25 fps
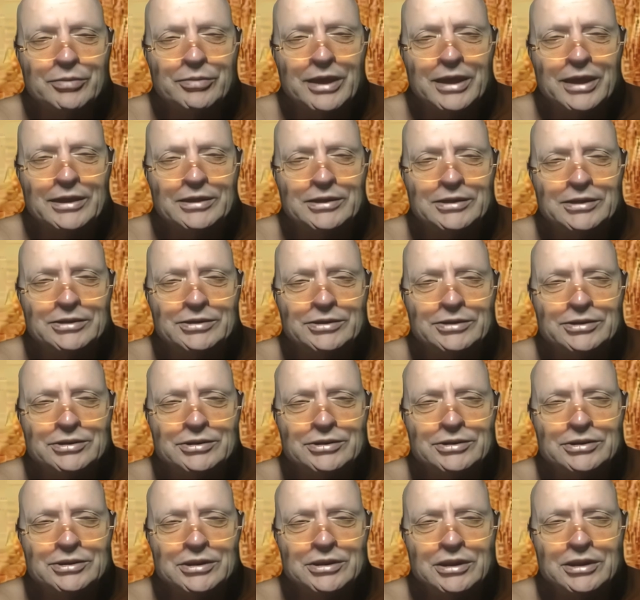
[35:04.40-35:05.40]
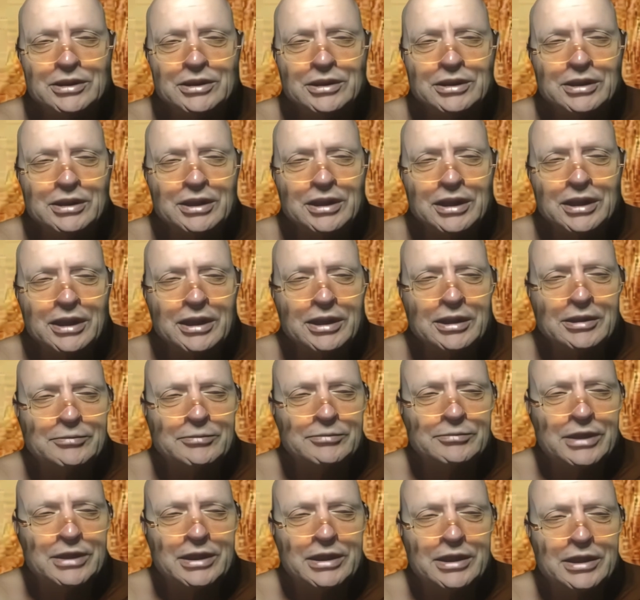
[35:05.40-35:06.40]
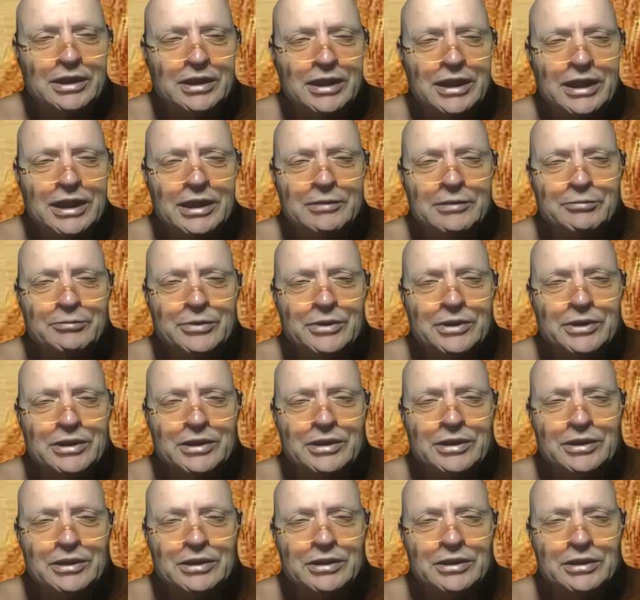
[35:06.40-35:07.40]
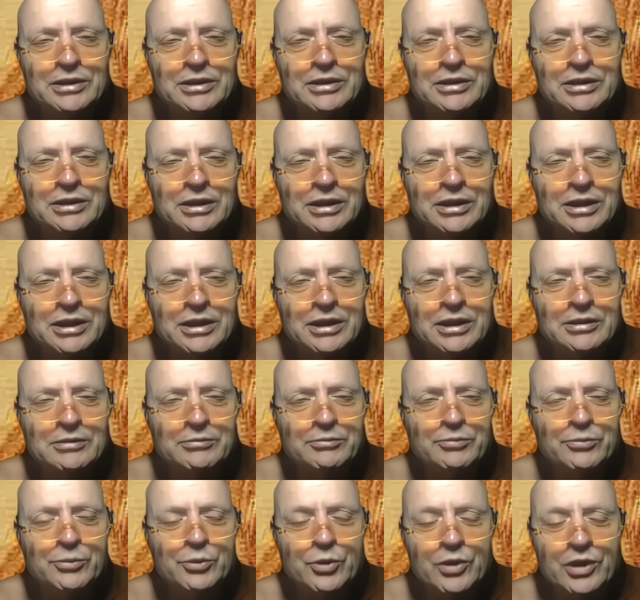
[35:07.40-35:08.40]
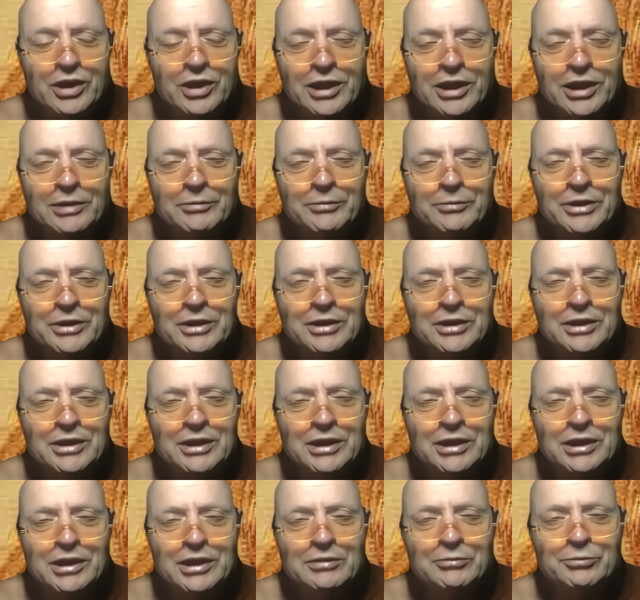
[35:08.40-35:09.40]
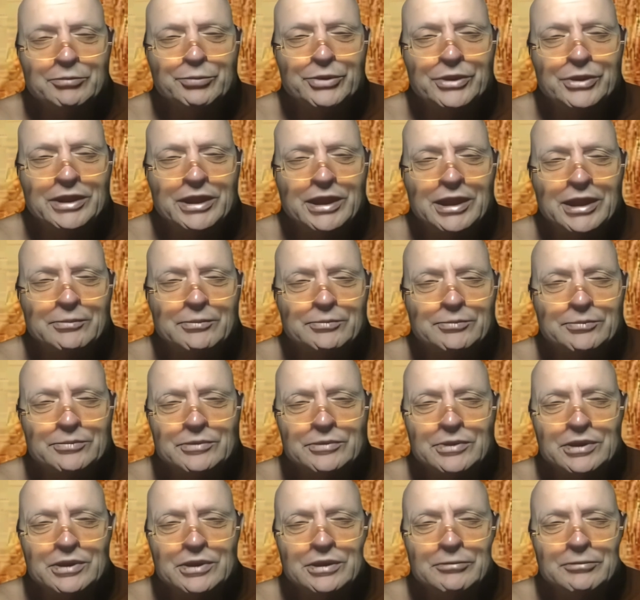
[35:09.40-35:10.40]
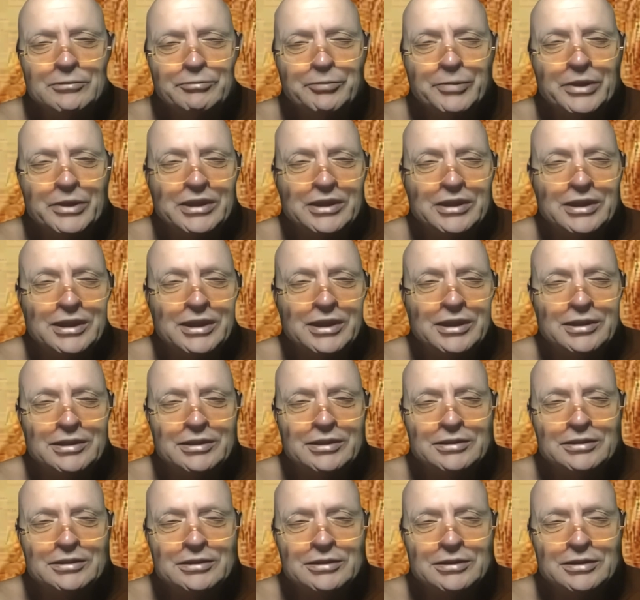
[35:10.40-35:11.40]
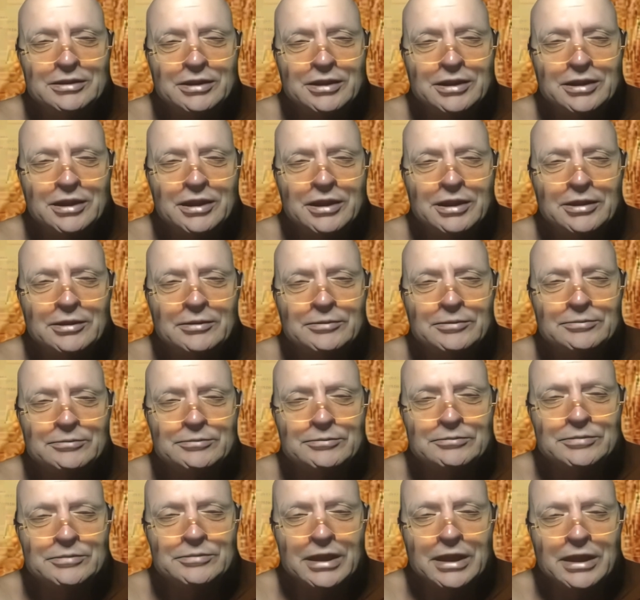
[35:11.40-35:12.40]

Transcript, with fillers: practice um, and it can be uh, more calming and can bring up piti um,